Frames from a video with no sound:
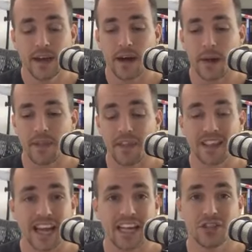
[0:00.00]
I
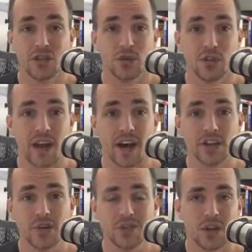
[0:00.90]
think that has huge
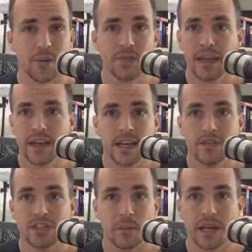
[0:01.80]
value. So
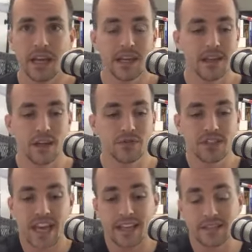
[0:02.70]
if somebody,
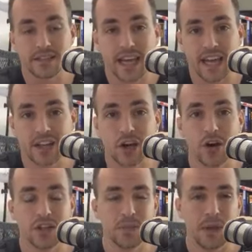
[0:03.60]
scans a scan
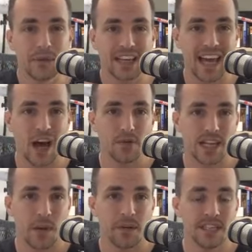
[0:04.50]
code, to be able to
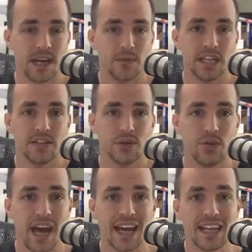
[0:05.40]
count how many times they
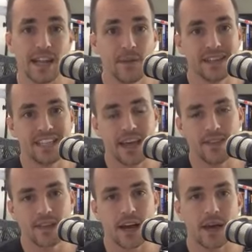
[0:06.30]
do that, and then on the
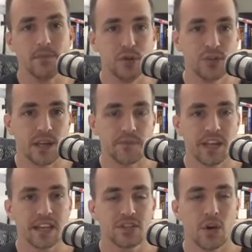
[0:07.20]
10th time do
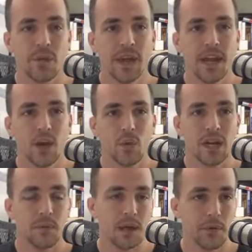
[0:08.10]
something. So
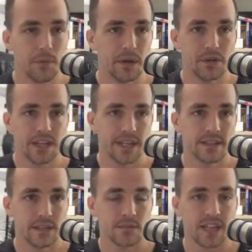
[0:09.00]
we need to be able to build
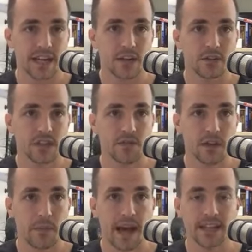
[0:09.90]
in some technical stuff
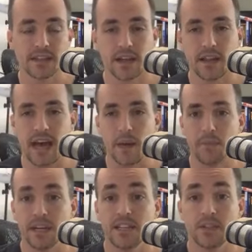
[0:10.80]
on the backside of that.
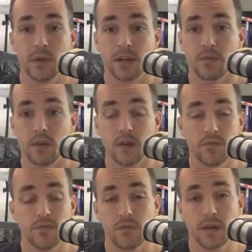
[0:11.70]
But he's doing a
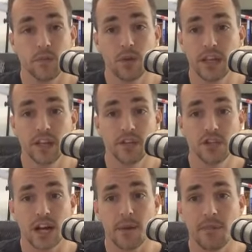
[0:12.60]
really good
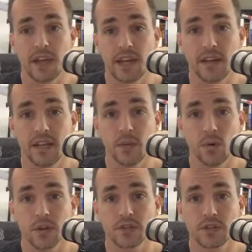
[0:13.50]
job, and he
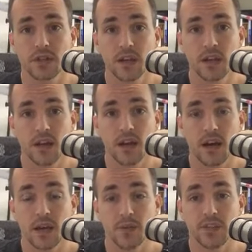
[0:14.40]
works,
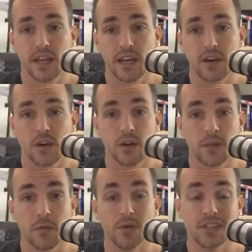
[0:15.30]
I would say, harder
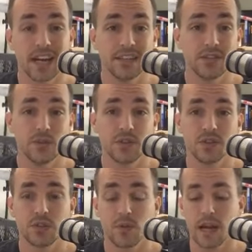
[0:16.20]
than most guys do, which
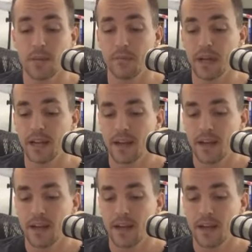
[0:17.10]
is great. But